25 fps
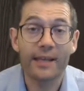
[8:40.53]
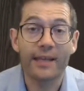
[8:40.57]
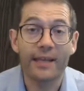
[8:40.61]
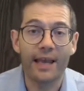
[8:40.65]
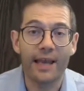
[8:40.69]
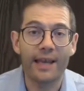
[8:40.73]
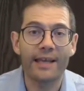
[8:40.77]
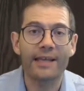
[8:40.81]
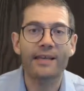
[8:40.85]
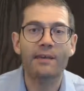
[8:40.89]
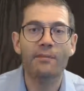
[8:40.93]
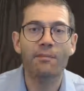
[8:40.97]

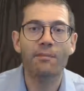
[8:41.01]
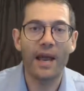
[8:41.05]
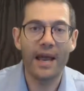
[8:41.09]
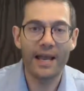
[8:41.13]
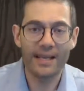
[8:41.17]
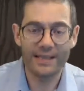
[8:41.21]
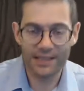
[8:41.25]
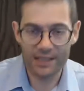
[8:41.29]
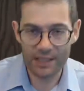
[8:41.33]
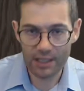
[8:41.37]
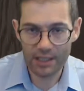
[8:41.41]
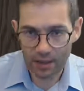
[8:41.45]
and it
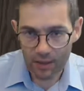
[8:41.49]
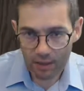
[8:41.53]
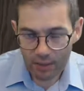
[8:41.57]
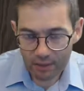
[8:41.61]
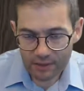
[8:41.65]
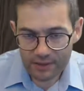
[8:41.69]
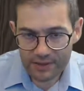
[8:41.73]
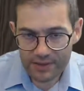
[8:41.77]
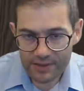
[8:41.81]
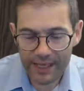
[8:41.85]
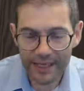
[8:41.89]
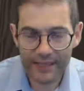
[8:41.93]
adds
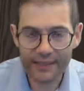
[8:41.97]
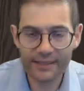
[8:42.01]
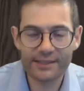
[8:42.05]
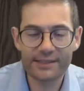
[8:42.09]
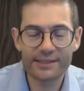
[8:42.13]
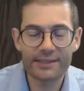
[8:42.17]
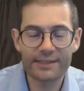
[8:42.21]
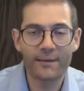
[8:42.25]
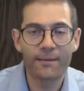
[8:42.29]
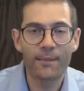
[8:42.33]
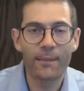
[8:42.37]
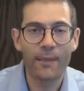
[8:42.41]

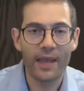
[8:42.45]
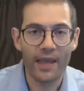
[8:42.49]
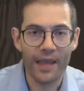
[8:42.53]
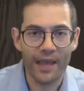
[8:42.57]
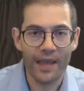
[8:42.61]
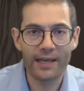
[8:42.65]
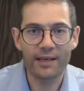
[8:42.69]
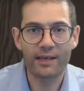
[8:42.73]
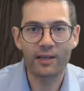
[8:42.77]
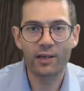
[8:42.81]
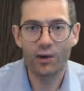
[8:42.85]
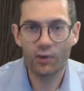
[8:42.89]
context
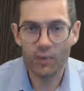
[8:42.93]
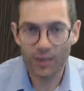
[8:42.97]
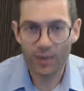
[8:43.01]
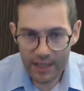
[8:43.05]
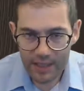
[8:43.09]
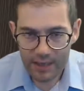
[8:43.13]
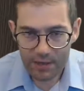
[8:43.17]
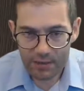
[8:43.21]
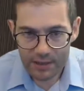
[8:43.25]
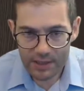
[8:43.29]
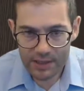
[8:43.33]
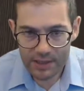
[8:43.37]
and
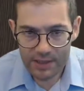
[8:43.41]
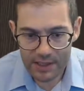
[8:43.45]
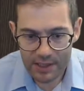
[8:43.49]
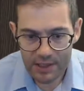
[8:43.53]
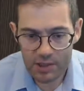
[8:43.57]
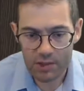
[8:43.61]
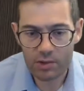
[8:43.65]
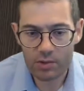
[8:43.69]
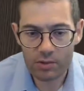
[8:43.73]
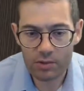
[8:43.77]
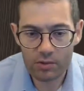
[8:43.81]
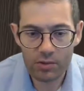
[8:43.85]
coherency
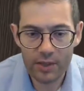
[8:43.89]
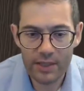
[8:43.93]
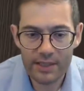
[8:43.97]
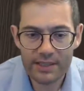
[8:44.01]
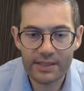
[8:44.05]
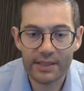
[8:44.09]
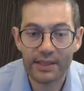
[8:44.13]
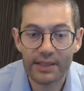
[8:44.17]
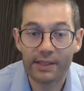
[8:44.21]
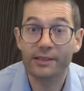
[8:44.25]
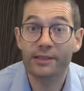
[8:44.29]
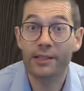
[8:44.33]
to your writing.